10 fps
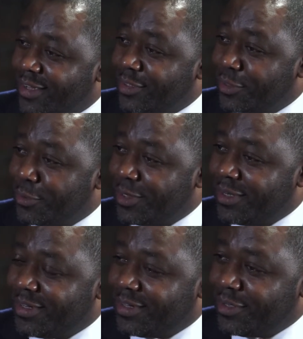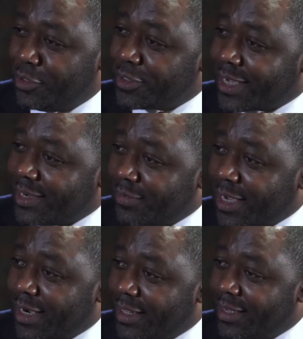So your scientific
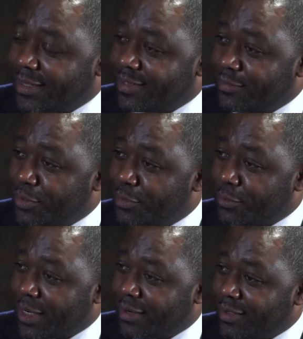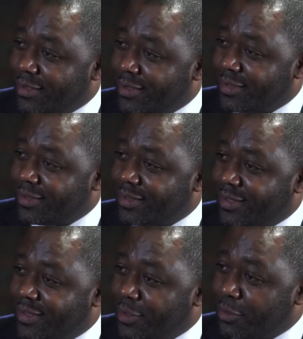career has given you quite
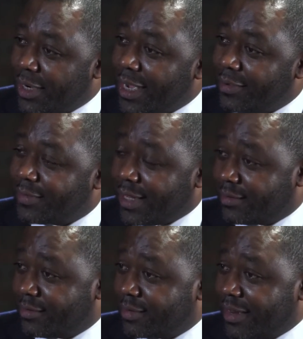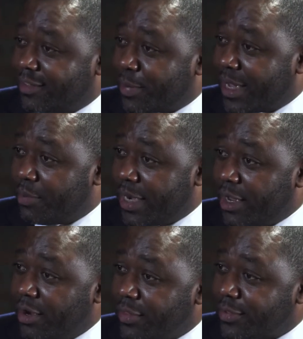a good life that can inspire many
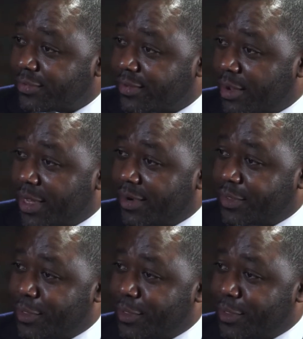others coming after